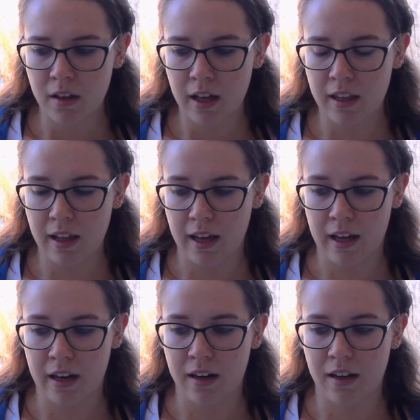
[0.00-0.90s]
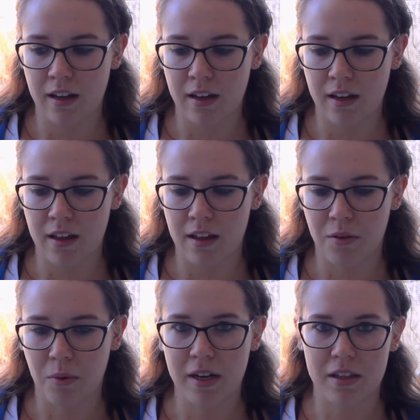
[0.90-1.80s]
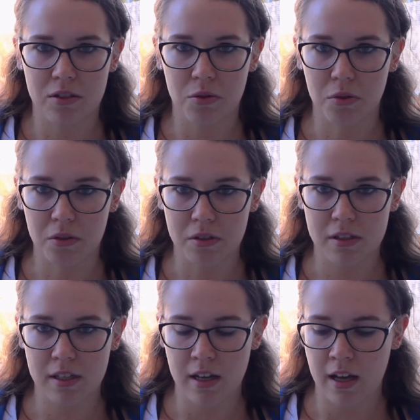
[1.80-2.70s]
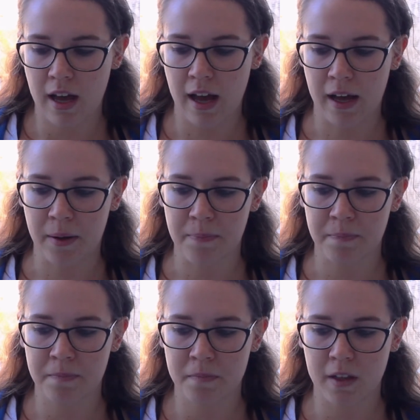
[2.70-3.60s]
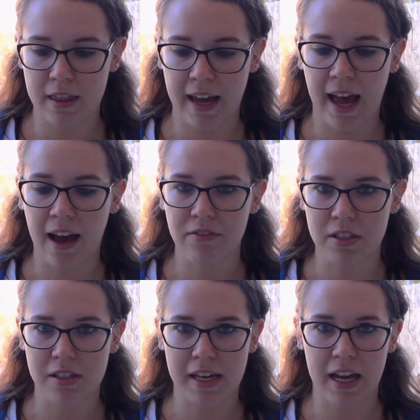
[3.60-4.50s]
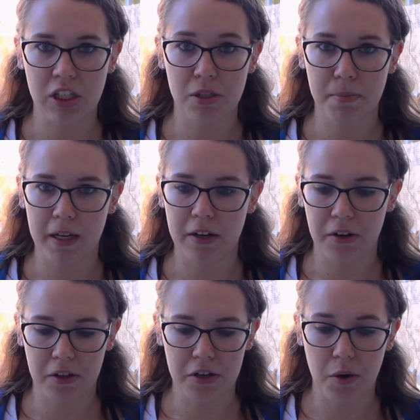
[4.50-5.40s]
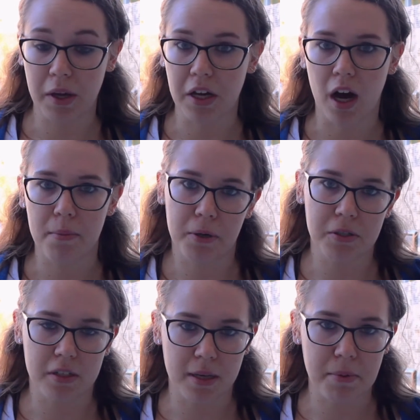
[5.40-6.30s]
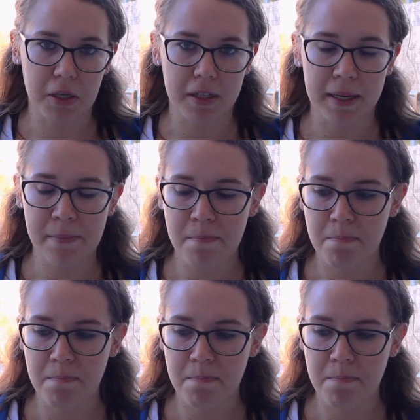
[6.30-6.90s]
And then one of the tools that they have is the KGP, or the Knowing God Personally booklet.